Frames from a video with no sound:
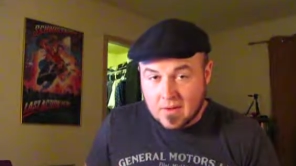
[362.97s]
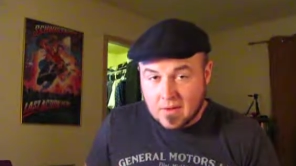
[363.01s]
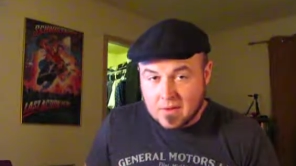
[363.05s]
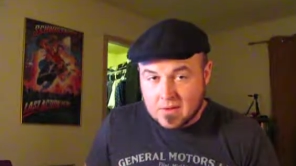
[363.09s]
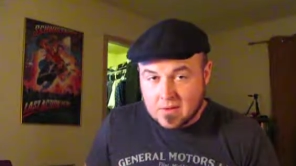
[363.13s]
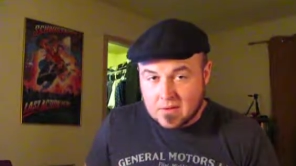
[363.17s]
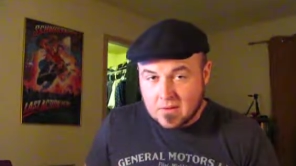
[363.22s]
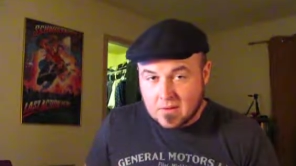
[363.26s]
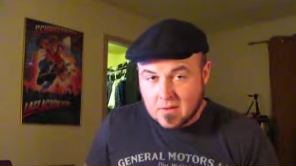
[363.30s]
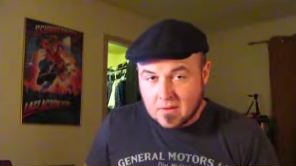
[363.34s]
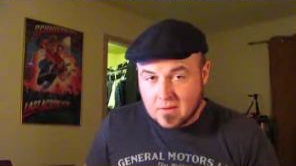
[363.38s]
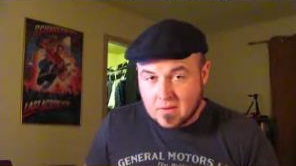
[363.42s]

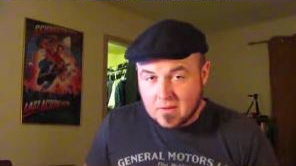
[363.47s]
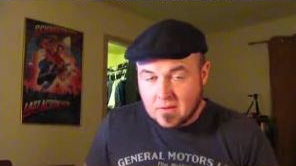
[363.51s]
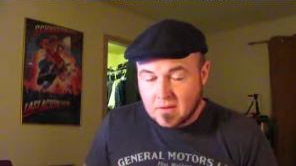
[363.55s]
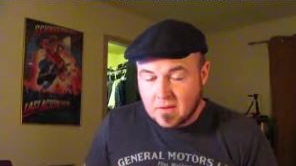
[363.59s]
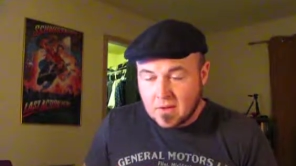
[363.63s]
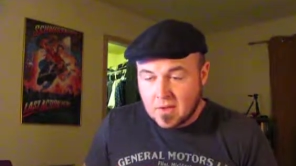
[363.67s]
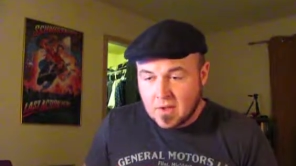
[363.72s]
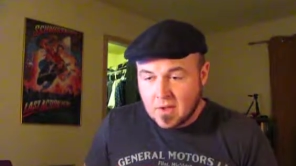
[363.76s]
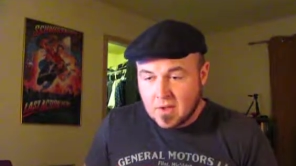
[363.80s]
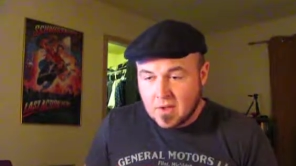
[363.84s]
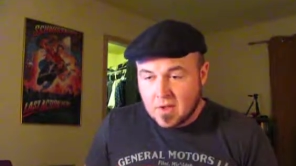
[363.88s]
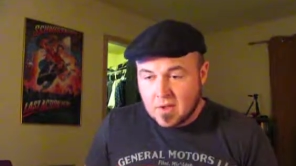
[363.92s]
external,
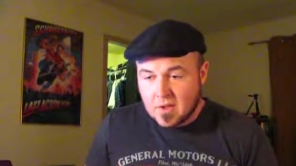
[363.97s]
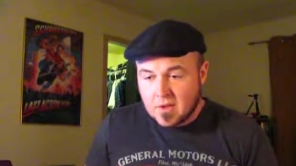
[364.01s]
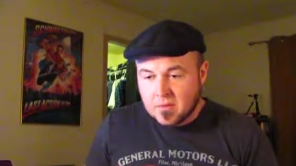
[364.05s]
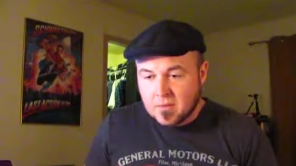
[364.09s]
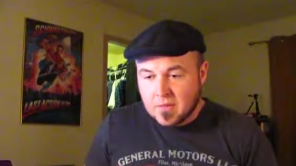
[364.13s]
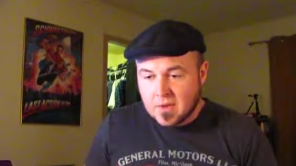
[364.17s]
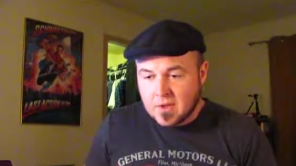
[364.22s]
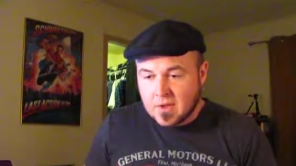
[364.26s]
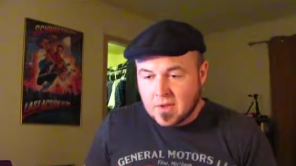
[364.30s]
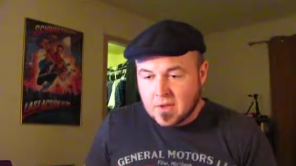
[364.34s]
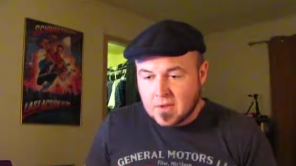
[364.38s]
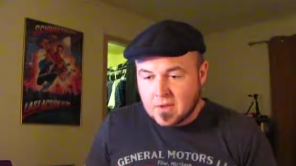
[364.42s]

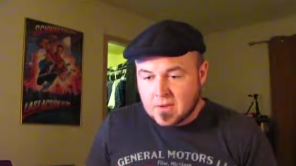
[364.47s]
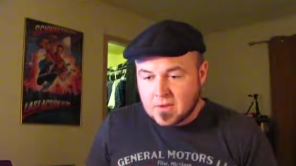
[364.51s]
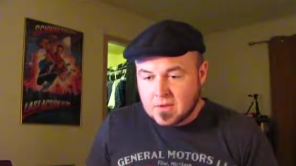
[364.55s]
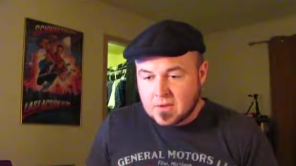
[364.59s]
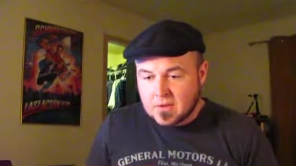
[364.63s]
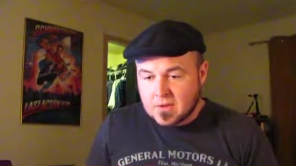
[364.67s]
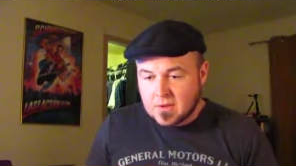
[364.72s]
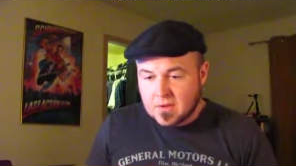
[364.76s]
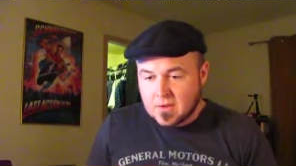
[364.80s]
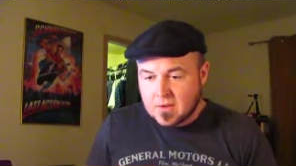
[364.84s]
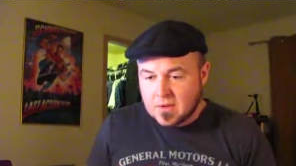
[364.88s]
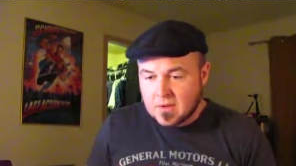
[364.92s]

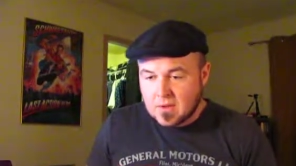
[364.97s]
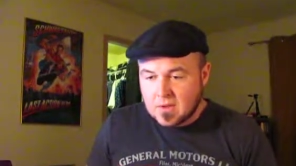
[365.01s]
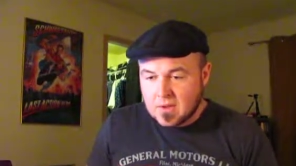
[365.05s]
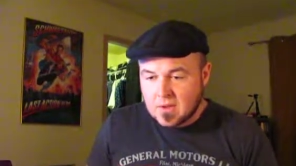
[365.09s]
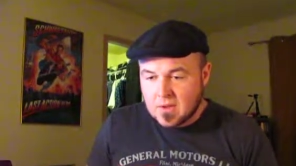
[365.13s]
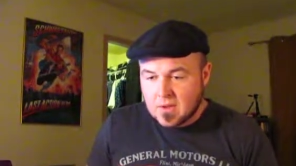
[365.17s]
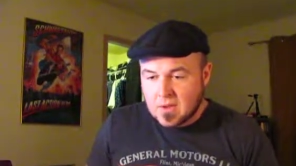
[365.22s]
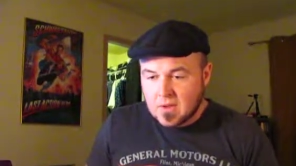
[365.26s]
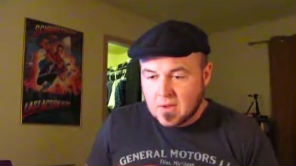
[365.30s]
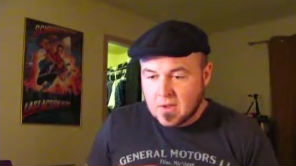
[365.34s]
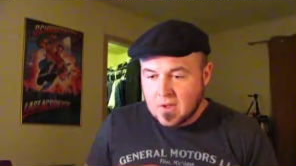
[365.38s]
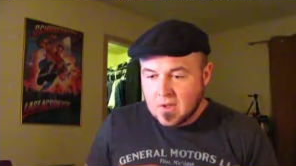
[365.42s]
because
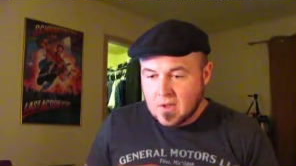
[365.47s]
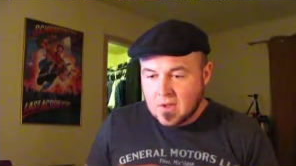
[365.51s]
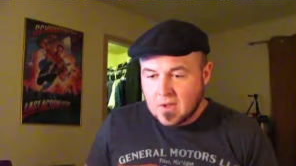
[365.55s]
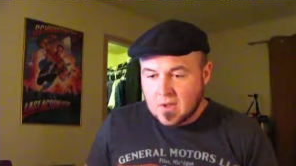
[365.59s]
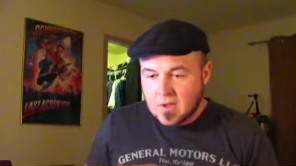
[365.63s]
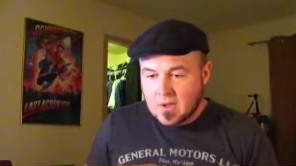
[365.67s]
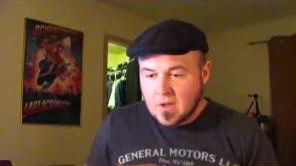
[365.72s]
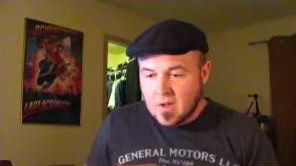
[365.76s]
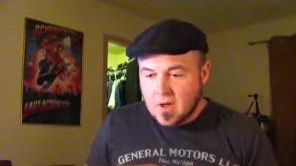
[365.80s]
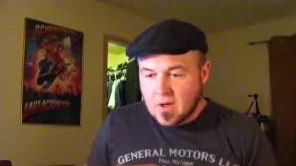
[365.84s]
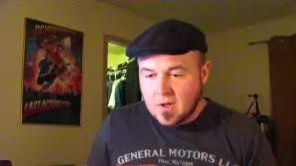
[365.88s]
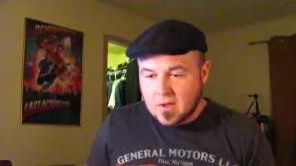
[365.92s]

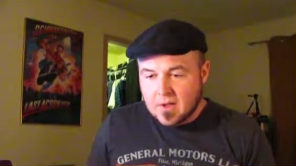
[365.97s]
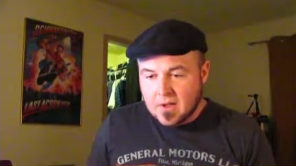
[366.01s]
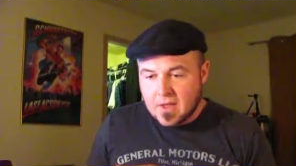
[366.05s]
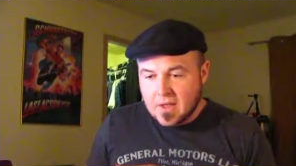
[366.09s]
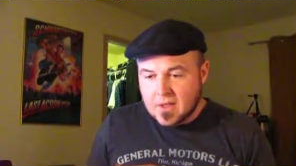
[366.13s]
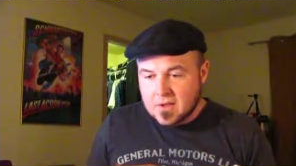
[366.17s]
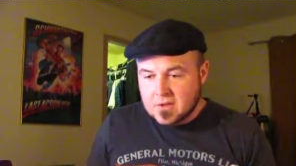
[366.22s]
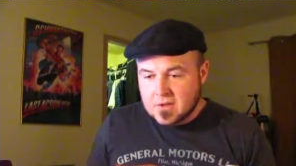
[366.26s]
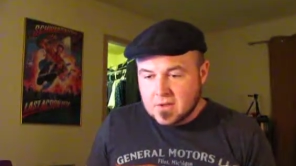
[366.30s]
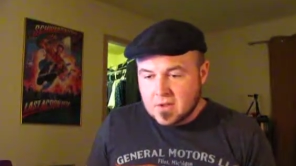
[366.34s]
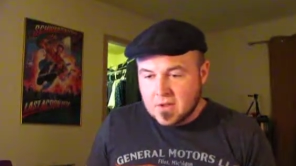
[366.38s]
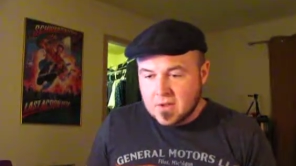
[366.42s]
all
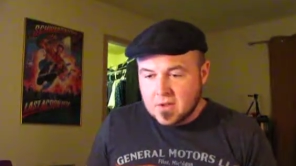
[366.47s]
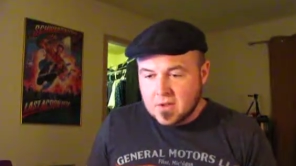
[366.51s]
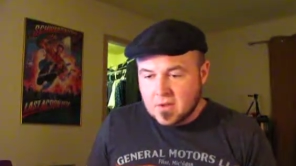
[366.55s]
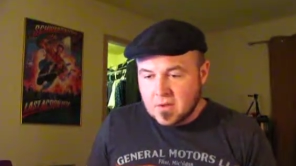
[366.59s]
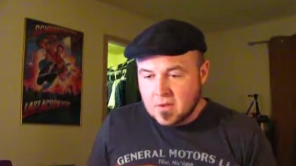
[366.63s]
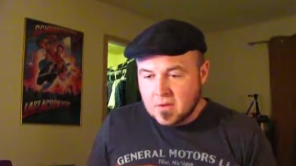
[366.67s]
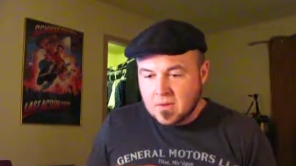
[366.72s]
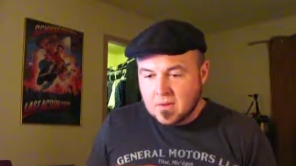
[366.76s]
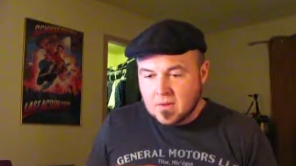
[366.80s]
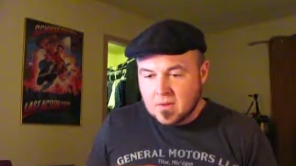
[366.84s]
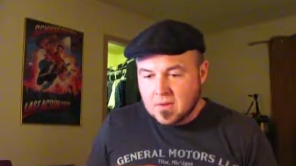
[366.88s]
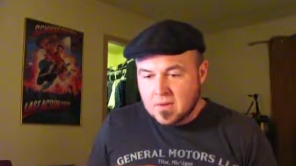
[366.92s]
that's going to
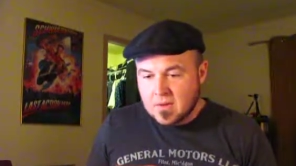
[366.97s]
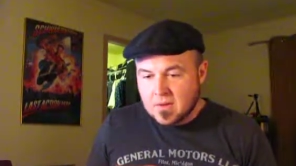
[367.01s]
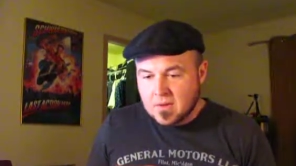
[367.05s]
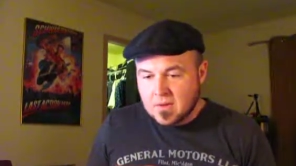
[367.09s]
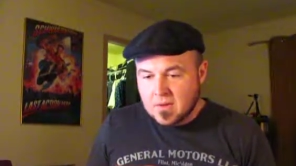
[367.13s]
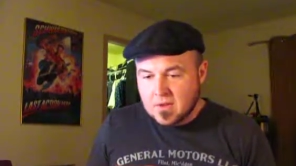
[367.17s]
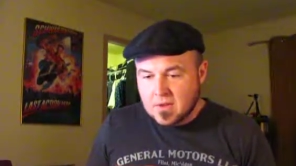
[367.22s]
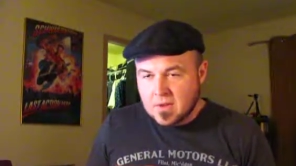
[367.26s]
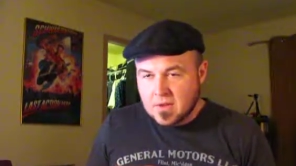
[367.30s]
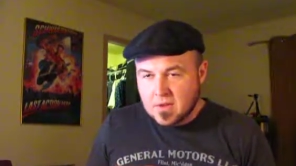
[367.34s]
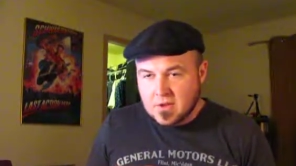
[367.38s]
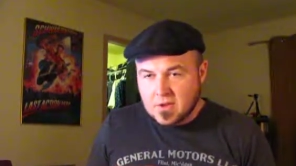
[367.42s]
do
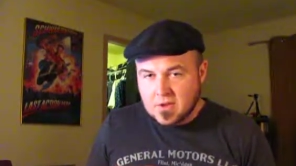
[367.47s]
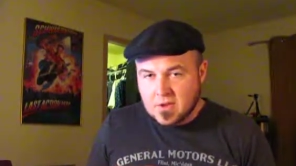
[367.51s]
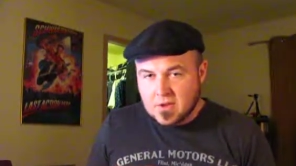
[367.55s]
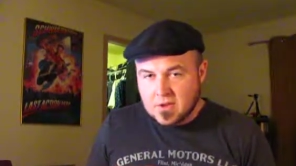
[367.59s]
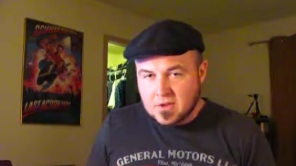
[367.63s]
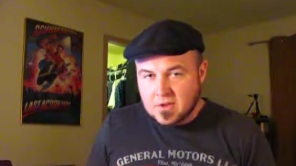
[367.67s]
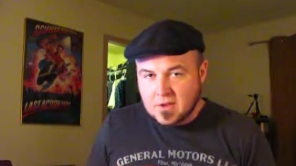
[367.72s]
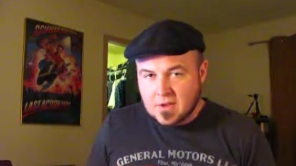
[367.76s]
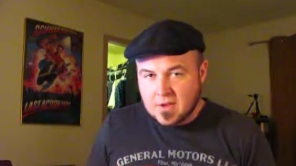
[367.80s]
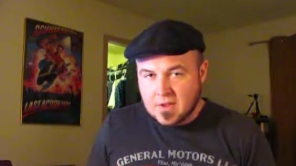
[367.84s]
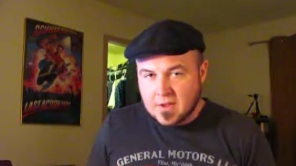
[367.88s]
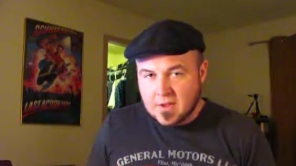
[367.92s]
is
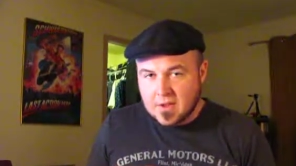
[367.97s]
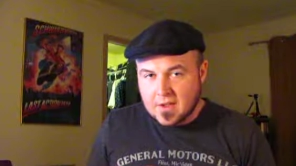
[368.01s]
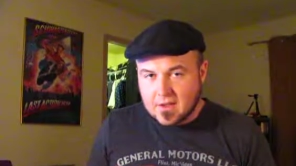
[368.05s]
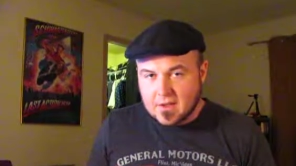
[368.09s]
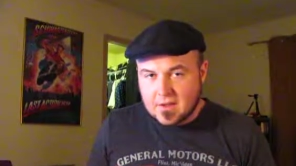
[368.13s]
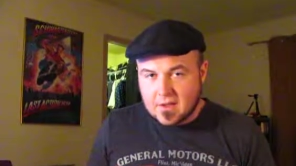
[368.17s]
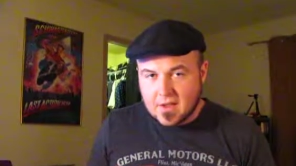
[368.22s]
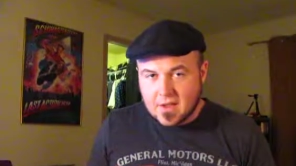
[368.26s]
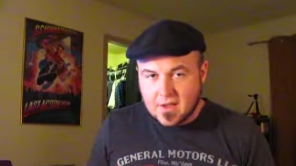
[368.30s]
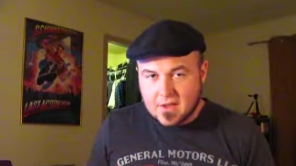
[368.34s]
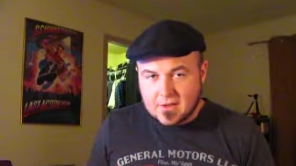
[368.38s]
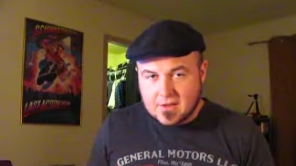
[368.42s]
just collect
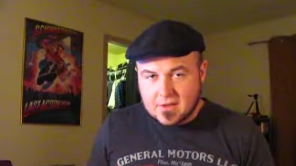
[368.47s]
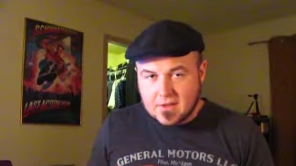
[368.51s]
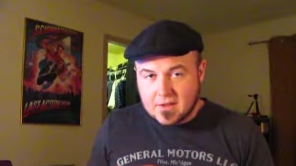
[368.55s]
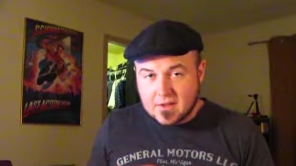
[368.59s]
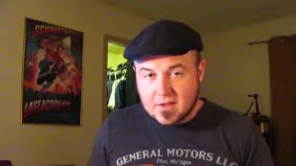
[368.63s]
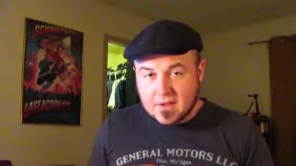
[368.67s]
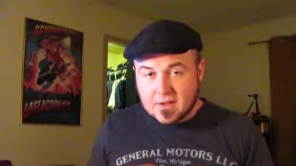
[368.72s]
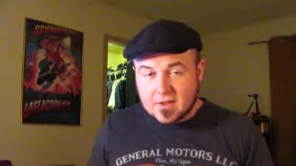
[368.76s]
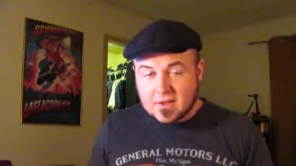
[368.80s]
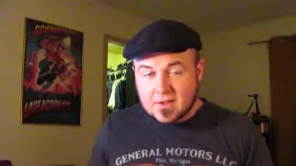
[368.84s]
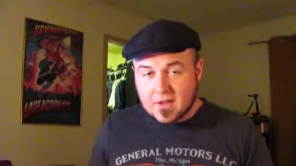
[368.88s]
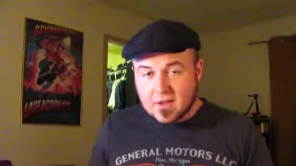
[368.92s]
dust.
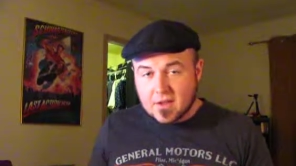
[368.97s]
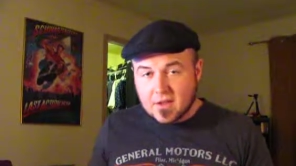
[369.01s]
It's